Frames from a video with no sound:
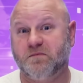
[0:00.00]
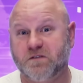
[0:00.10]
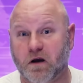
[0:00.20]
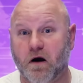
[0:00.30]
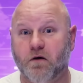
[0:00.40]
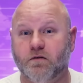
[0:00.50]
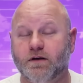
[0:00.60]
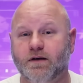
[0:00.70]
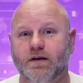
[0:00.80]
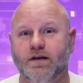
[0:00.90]
So,
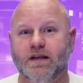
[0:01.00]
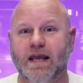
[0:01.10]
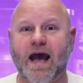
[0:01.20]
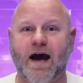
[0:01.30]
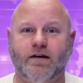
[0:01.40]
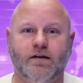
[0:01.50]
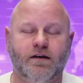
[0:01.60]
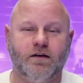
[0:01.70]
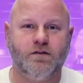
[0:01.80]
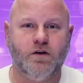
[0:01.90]
yeah,
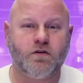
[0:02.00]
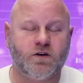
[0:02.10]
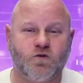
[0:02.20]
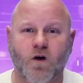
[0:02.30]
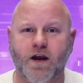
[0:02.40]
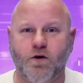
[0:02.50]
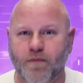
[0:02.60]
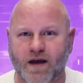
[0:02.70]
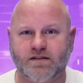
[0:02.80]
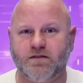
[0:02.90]
you can try your
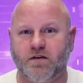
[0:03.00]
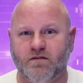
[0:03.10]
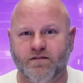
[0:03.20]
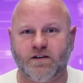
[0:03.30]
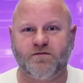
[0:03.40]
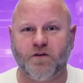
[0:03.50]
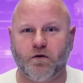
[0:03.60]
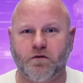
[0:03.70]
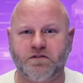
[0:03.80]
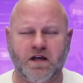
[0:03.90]
best to convince
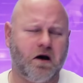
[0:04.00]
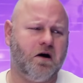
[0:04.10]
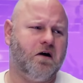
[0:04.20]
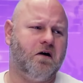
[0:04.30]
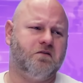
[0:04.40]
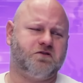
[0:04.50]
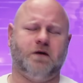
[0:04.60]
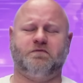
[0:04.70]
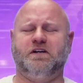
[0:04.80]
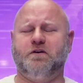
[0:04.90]
voters that, oh,
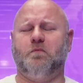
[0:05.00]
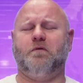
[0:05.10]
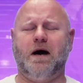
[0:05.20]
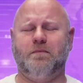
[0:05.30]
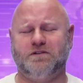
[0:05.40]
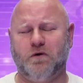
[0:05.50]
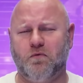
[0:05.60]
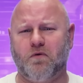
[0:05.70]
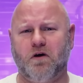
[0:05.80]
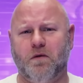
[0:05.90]
Trump's legal problems,
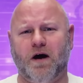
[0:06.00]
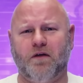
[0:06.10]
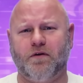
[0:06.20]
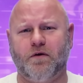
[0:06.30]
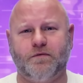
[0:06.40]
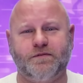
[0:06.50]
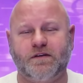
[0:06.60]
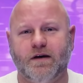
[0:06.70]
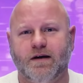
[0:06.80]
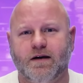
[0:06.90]
don't worry about
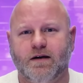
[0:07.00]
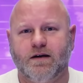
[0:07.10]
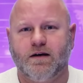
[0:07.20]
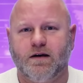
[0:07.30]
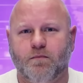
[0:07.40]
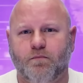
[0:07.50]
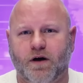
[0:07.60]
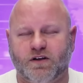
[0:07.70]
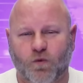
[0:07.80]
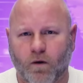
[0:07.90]
those.
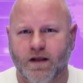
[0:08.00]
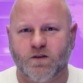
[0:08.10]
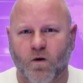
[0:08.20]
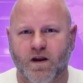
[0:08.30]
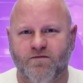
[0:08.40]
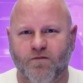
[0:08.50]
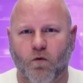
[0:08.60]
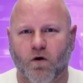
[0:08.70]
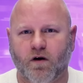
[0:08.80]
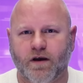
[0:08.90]
But
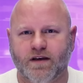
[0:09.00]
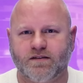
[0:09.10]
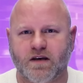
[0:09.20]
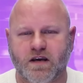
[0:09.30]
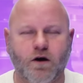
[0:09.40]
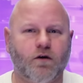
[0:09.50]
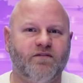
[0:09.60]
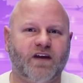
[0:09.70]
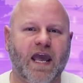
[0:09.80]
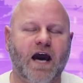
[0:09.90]
2024 is the year
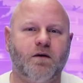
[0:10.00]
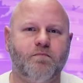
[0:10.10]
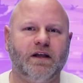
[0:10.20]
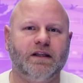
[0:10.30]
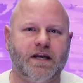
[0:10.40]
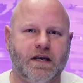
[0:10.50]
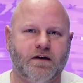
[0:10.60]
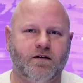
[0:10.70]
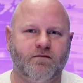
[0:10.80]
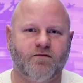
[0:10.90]
of
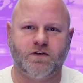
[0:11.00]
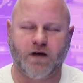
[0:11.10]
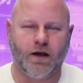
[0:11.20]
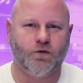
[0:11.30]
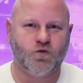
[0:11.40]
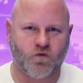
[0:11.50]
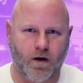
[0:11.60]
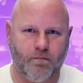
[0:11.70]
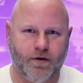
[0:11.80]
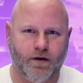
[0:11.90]
accountability for Donald
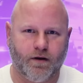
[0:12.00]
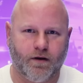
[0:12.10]
Trump.